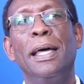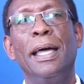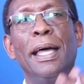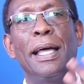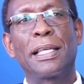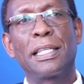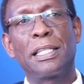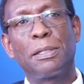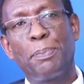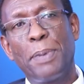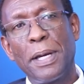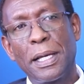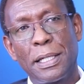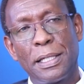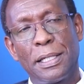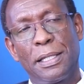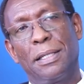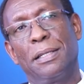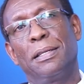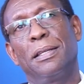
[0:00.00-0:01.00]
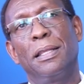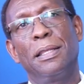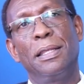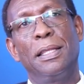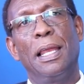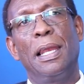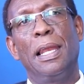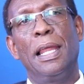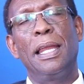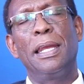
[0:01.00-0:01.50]
expect
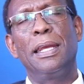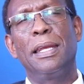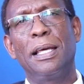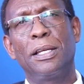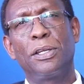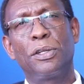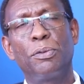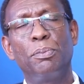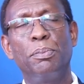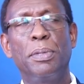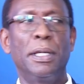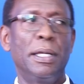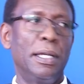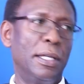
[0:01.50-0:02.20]
the lender to be